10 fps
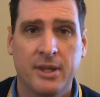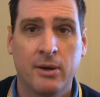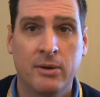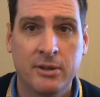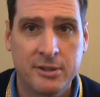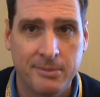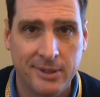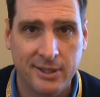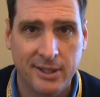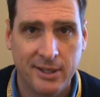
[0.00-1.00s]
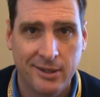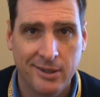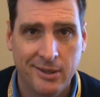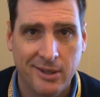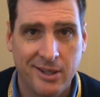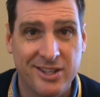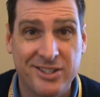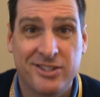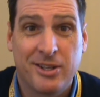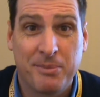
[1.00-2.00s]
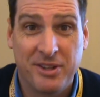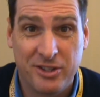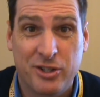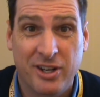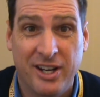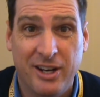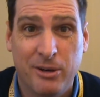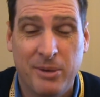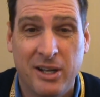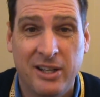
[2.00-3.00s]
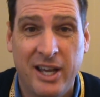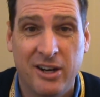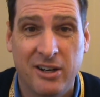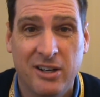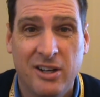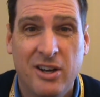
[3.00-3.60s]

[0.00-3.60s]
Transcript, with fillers: Now ultimately, and this is something that you're going to hear about later,